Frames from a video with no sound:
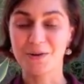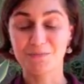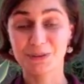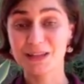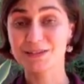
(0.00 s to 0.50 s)

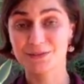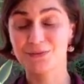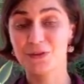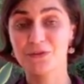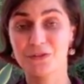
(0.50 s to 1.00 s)
please
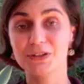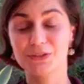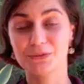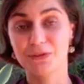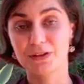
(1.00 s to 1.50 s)
feel free
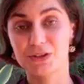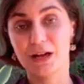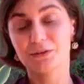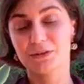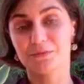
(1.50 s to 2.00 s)
to reach
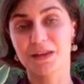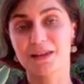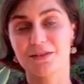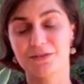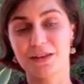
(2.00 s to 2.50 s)
out to
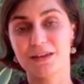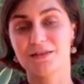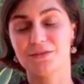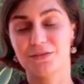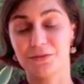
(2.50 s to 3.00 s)
me
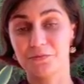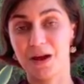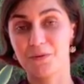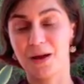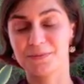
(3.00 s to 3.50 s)
either through
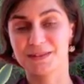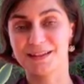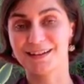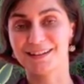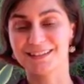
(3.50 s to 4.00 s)
my
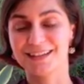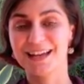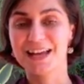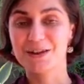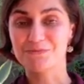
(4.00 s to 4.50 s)
website,
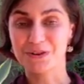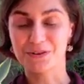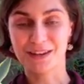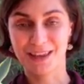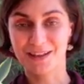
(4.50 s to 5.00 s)

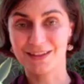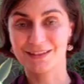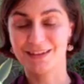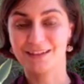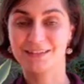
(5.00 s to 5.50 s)

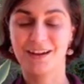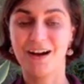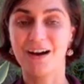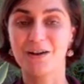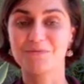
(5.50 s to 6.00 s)

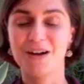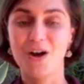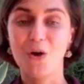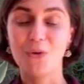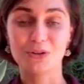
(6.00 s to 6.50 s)
mirakelley.com,
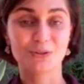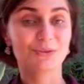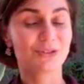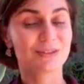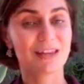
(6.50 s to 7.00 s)
or to
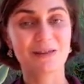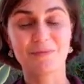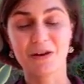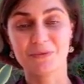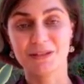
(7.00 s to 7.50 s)
just
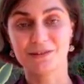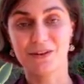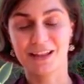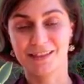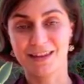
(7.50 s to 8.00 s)
email me
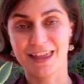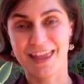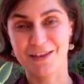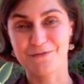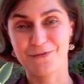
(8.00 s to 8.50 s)
directly,
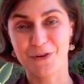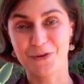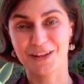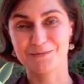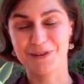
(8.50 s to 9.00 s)

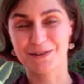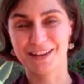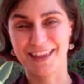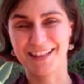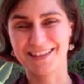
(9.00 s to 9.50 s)

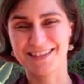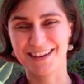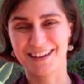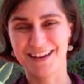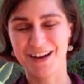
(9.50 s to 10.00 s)

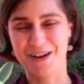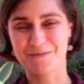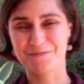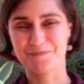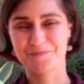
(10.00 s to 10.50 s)

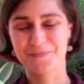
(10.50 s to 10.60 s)
info@mirakelley.com.